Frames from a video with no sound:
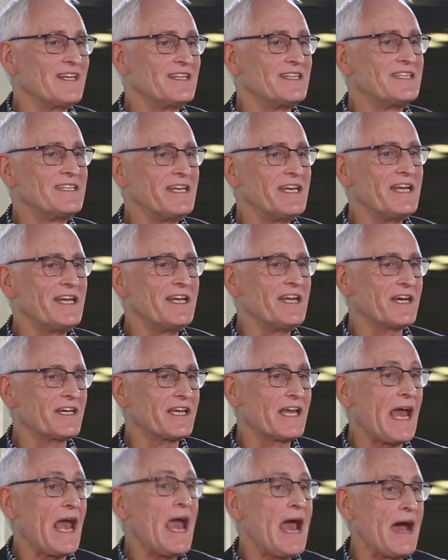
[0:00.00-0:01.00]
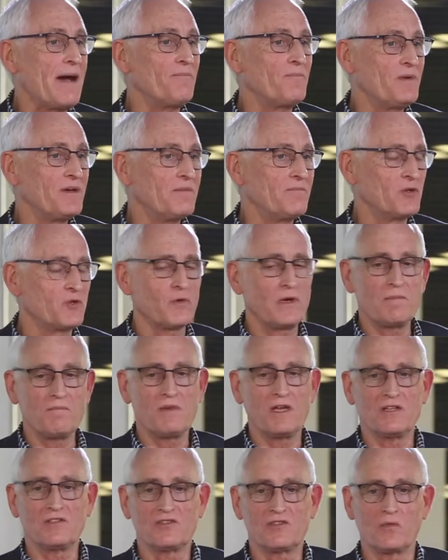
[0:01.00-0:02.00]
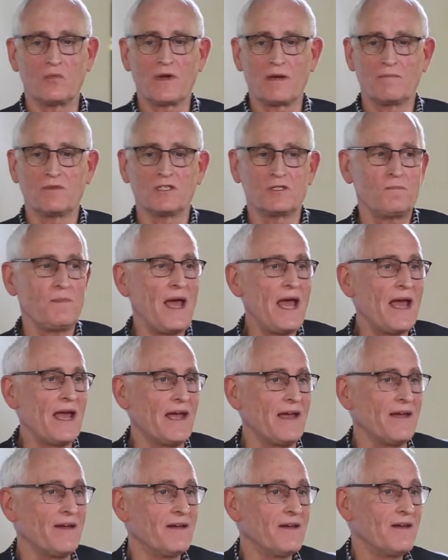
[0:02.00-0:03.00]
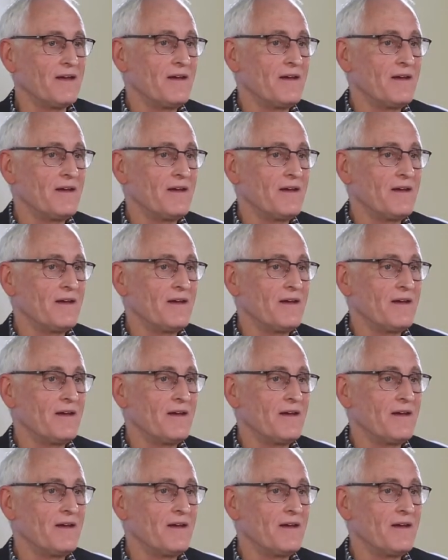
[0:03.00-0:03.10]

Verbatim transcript: indeed a gap between men's and women's pay.